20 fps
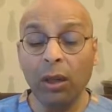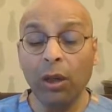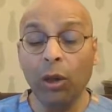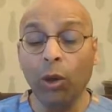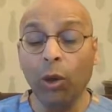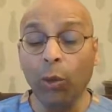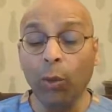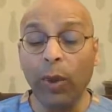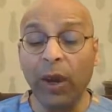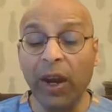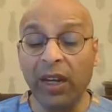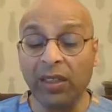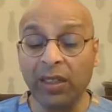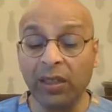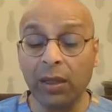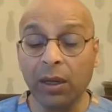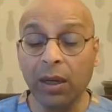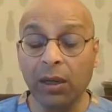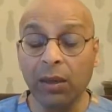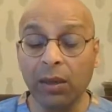no
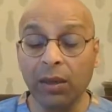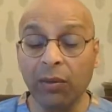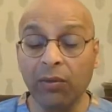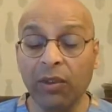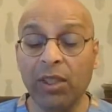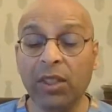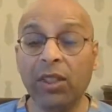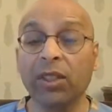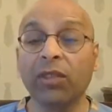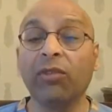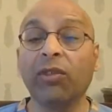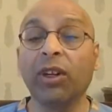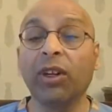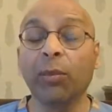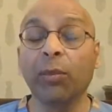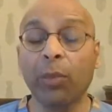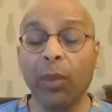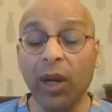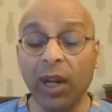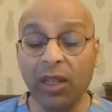pasta, which is very
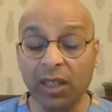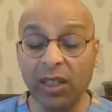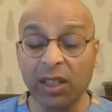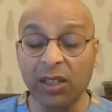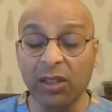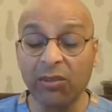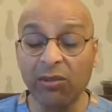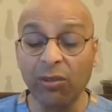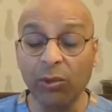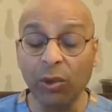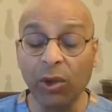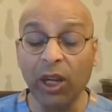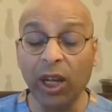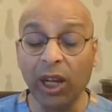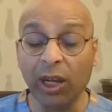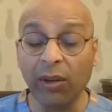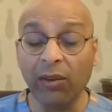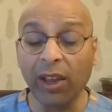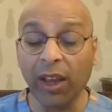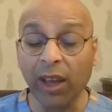processed food, a
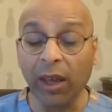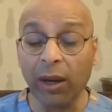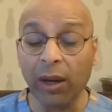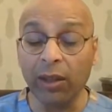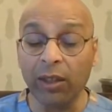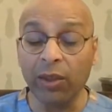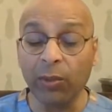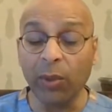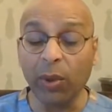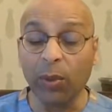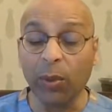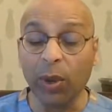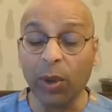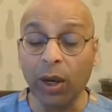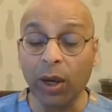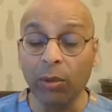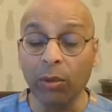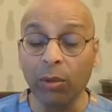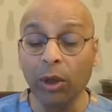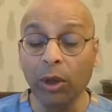lot of calories per
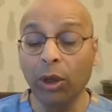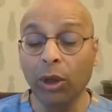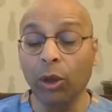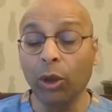pound,